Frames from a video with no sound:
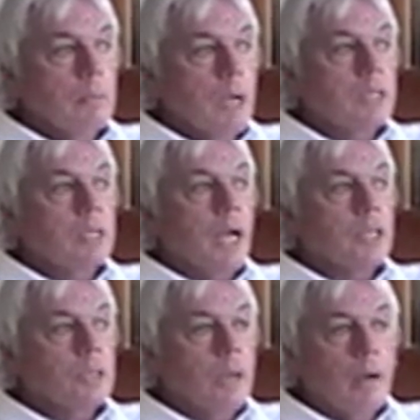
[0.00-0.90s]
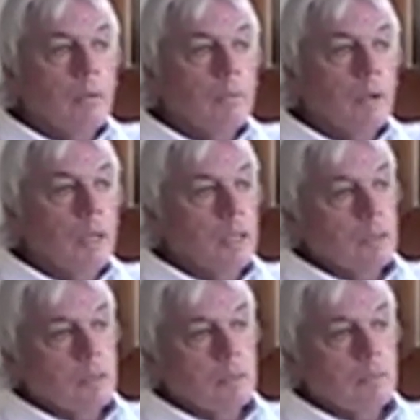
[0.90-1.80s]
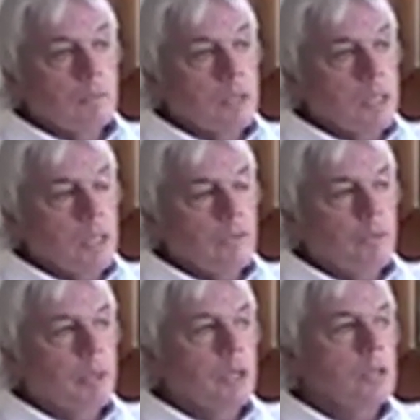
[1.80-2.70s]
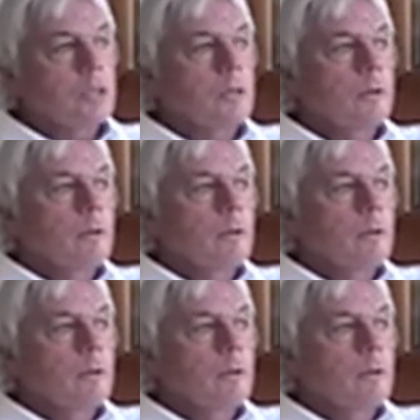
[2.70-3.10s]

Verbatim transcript: attached to how it's received, because